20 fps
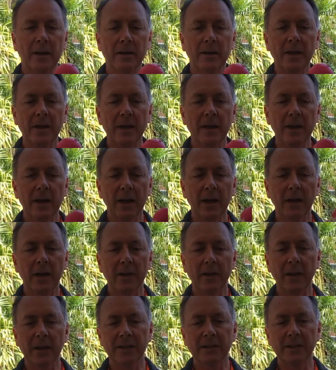The
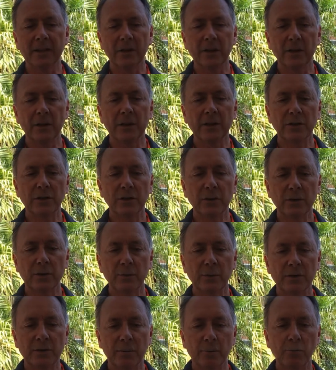last thing you need to do is
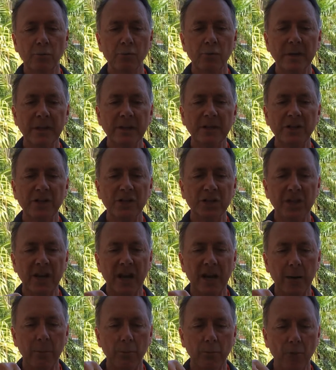put some pretty
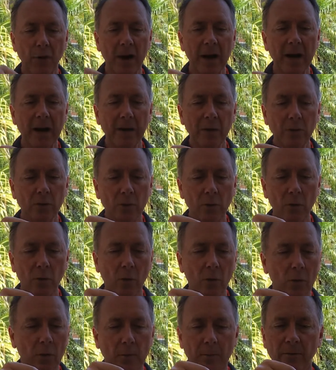stout braid
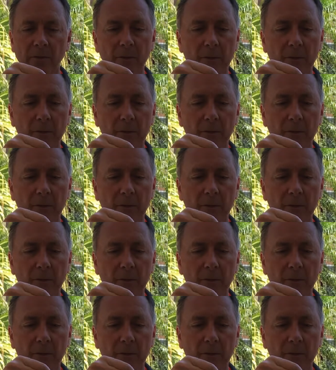or